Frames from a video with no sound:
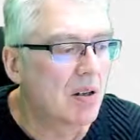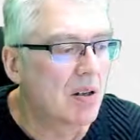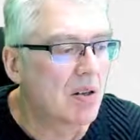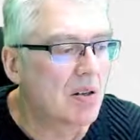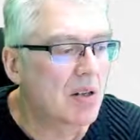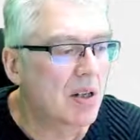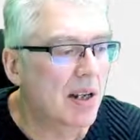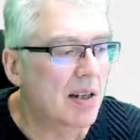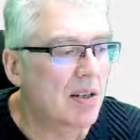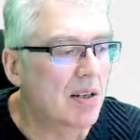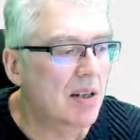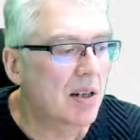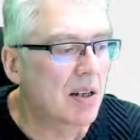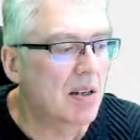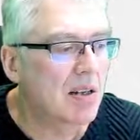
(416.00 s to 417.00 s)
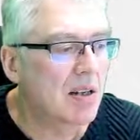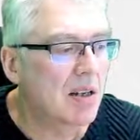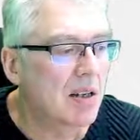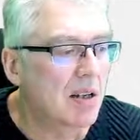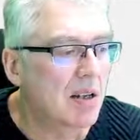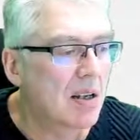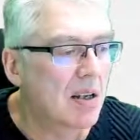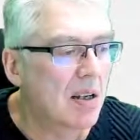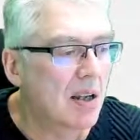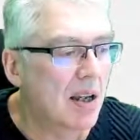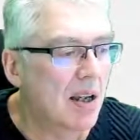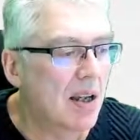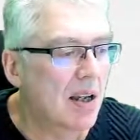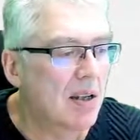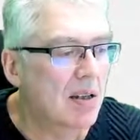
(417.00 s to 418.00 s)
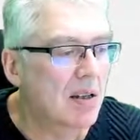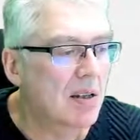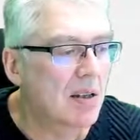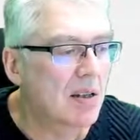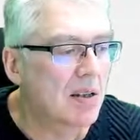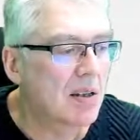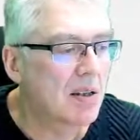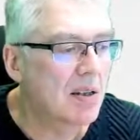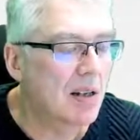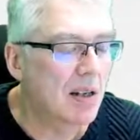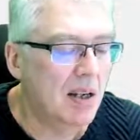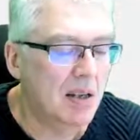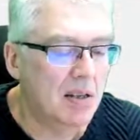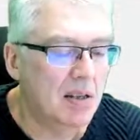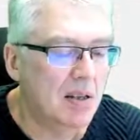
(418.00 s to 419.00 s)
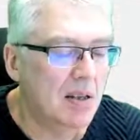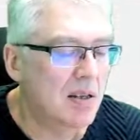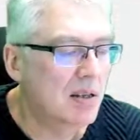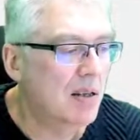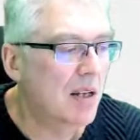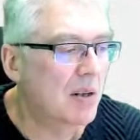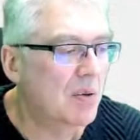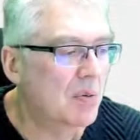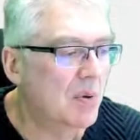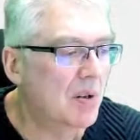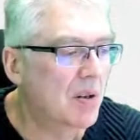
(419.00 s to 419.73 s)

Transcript: selecting it and delete the network.